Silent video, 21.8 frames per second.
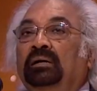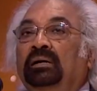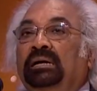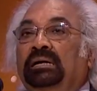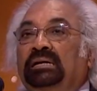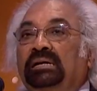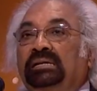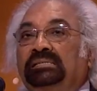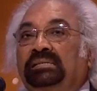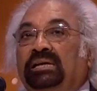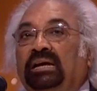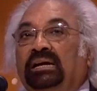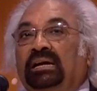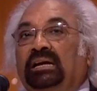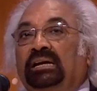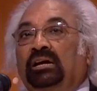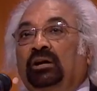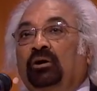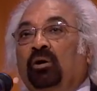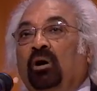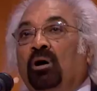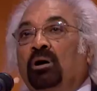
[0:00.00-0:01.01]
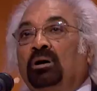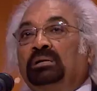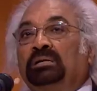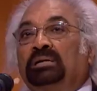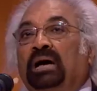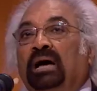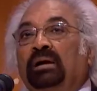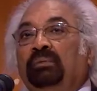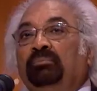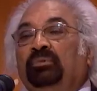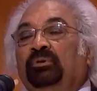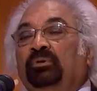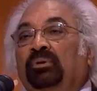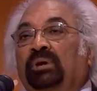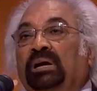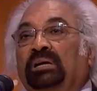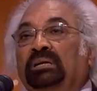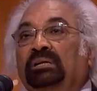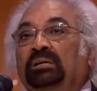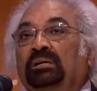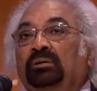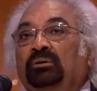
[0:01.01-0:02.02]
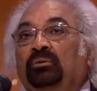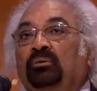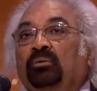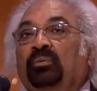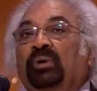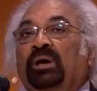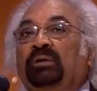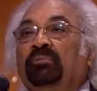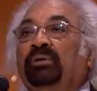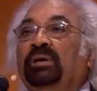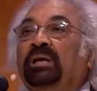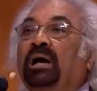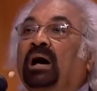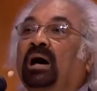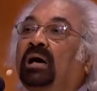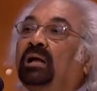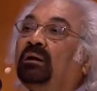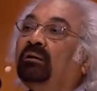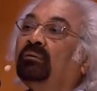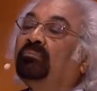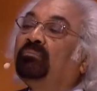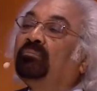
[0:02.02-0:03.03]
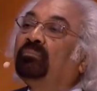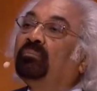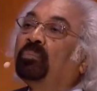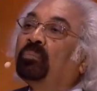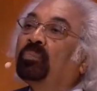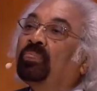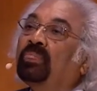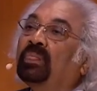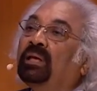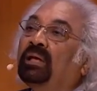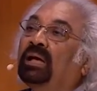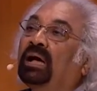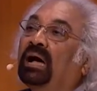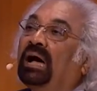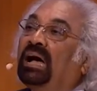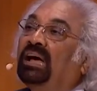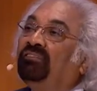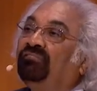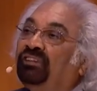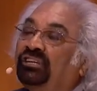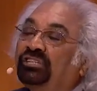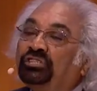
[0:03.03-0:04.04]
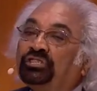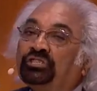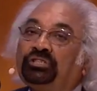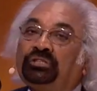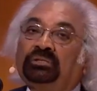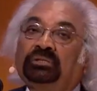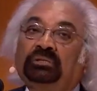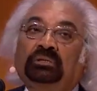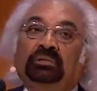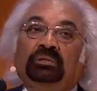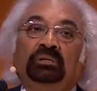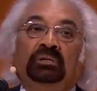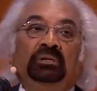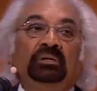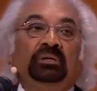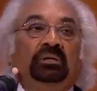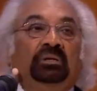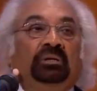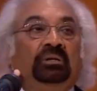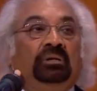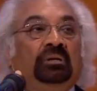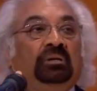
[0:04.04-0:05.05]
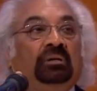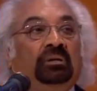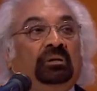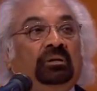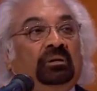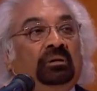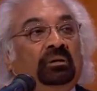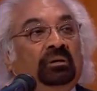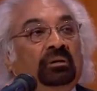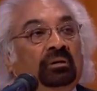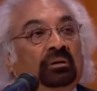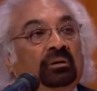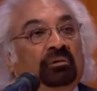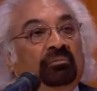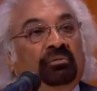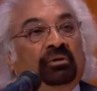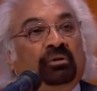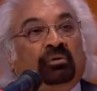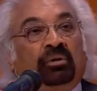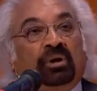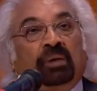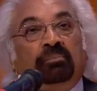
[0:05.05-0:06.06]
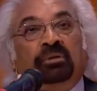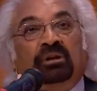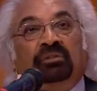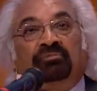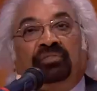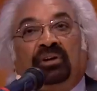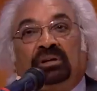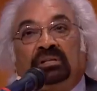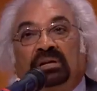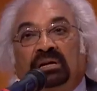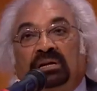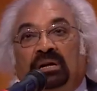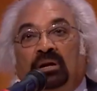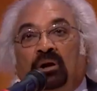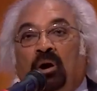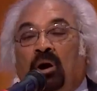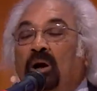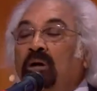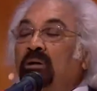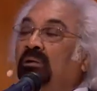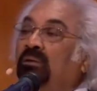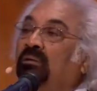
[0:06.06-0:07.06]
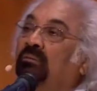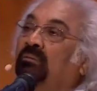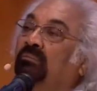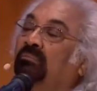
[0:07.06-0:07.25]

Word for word: It has taken a long time to get to where we are. I wish we could have been further along,